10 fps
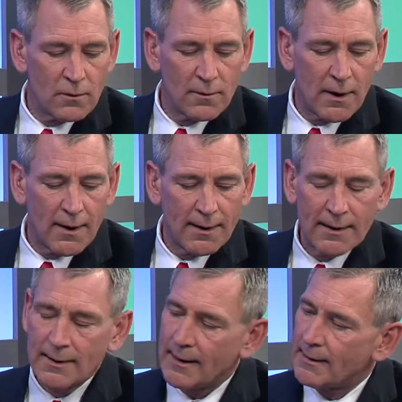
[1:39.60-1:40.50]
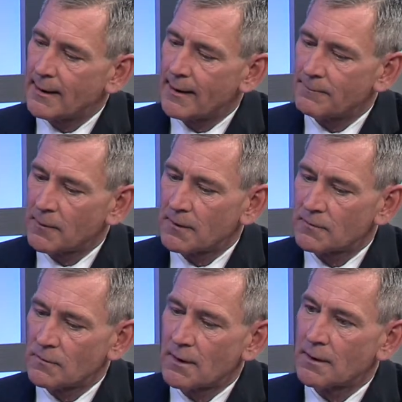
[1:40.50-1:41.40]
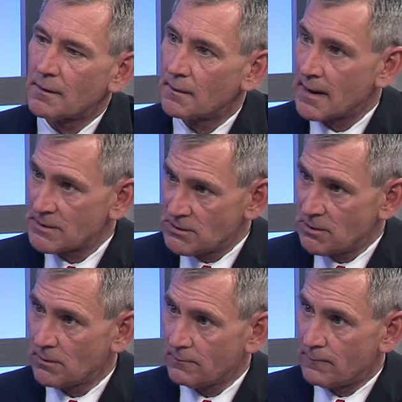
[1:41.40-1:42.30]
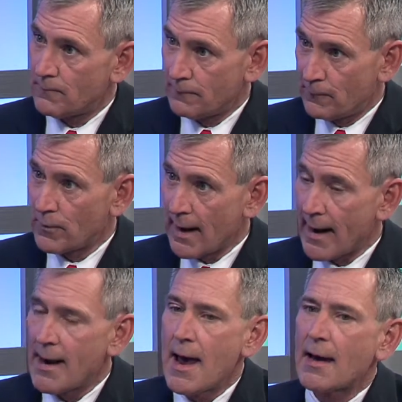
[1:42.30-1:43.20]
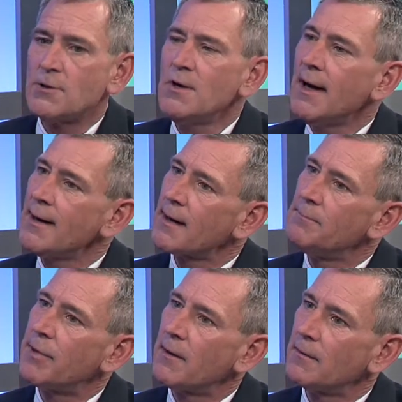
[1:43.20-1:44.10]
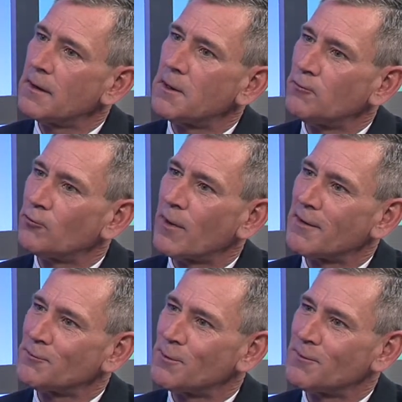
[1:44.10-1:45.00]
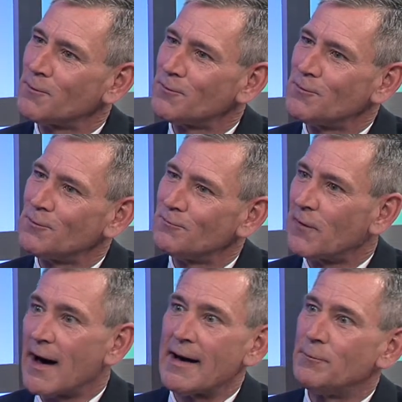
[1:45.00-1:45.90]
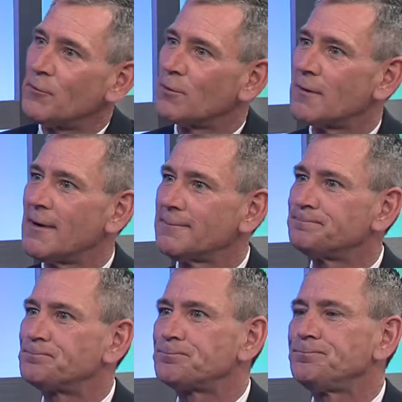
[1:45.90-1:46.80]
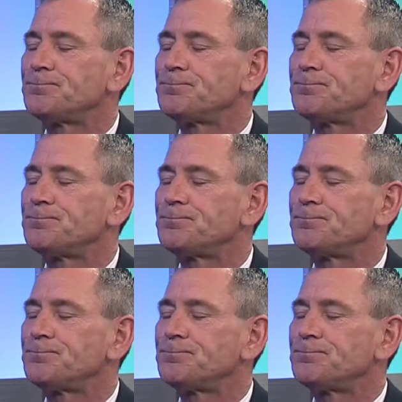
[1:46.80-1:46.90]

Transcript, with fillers: were uh, in Indianapolis uh, last year yes. for that. Yes. Could you kind of compare and contrast what those two well, vibes were like? You know, we